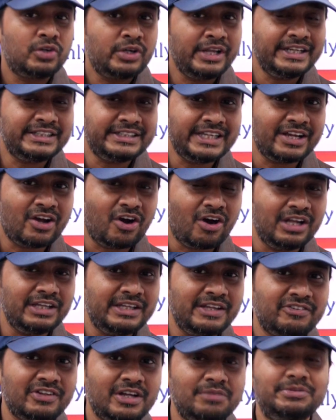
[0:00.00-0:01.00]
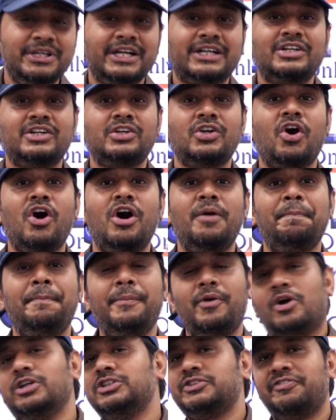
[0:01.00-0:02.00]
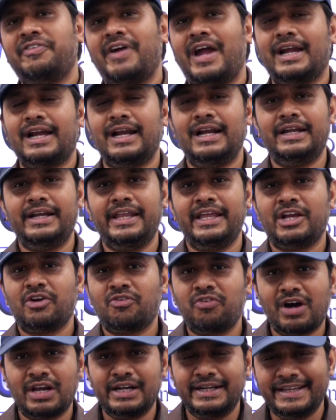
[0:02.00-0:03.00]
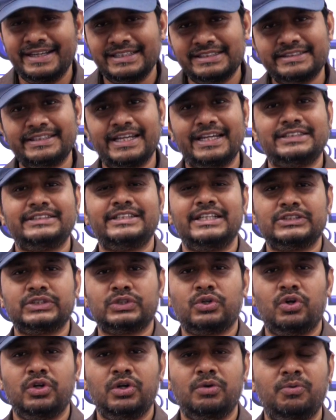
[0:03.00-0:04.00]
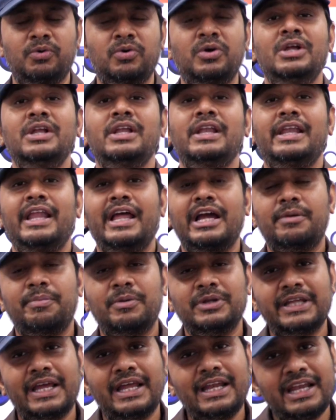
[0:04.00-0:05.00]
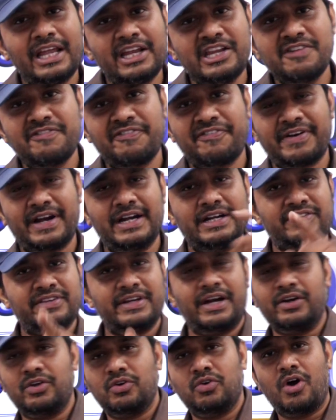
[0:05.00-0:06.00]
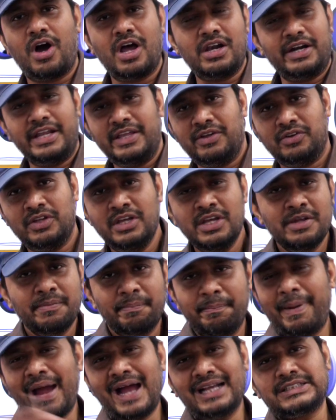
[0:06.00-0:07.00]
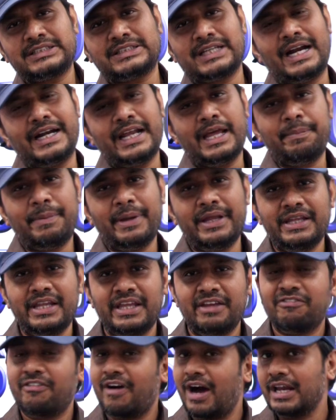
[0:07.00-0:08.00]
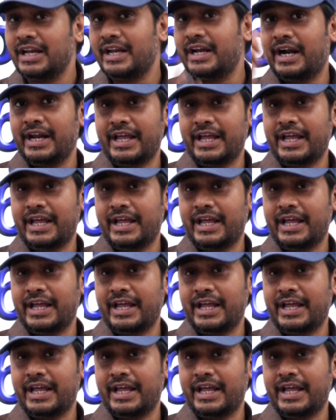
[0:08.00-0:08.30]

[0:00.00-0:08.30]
teaching all the subject? Top notch faculty, quality check chesko nuvu, lekapothe elle ni friends ni adugu, already batch start ayipindi, vallani